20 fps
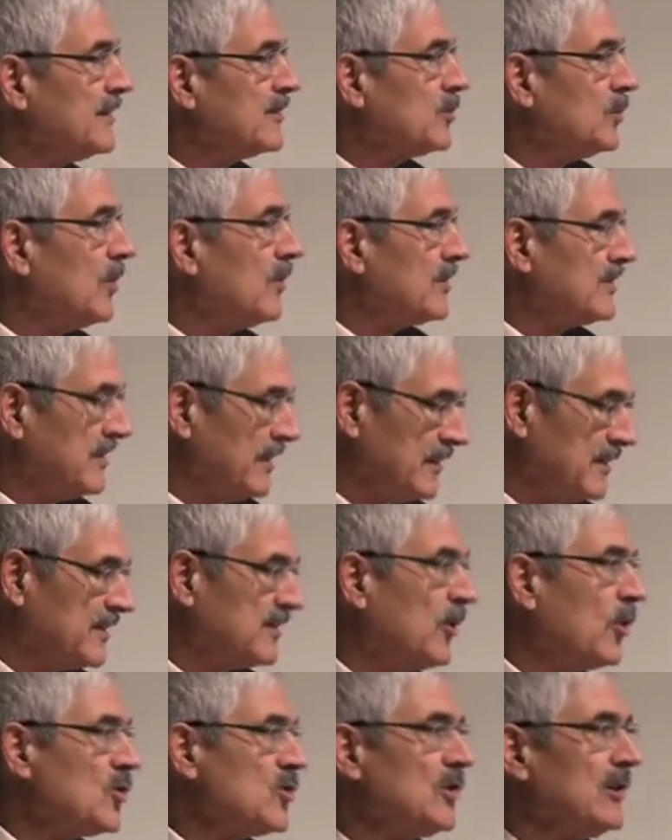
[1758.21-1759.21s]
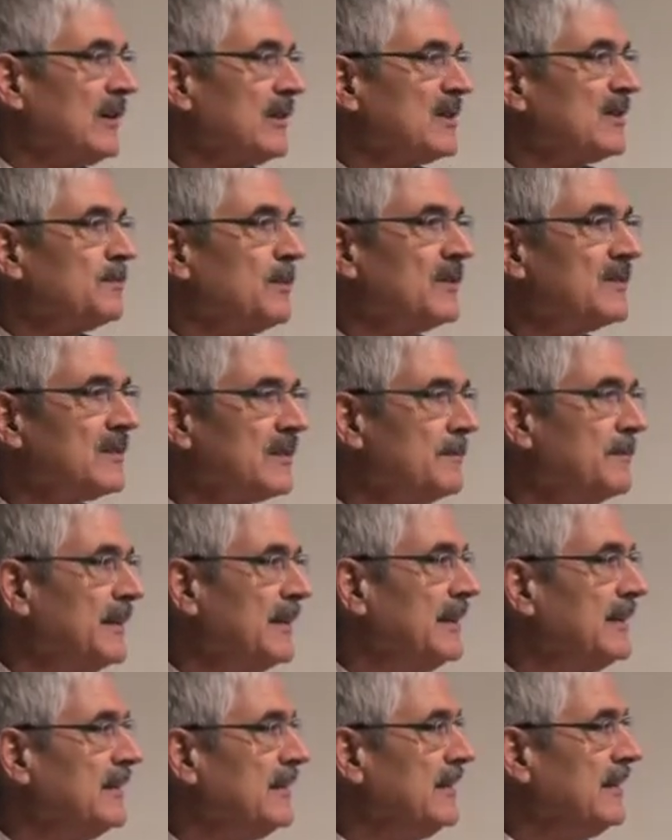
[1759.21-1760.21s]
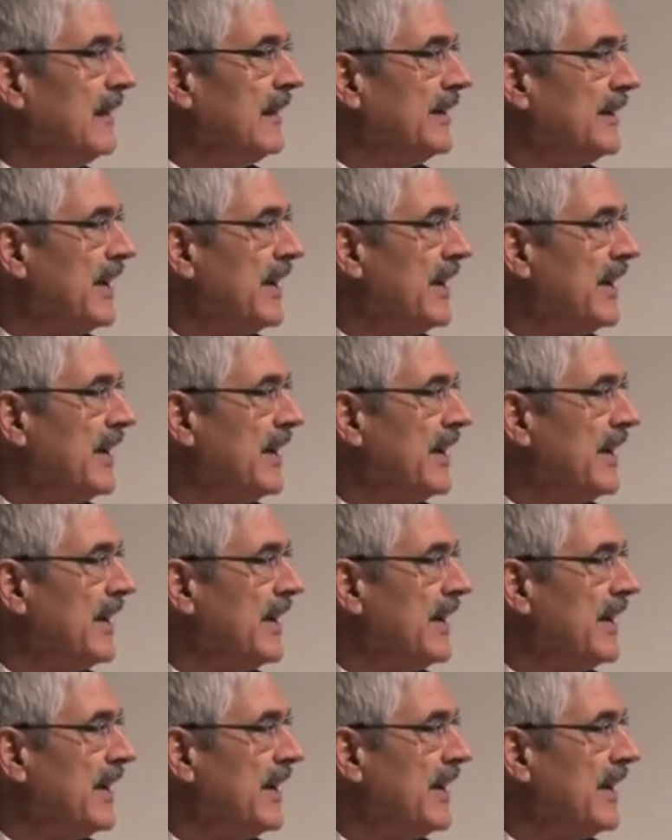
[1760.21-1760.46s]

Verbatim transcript: This was a social responsibility.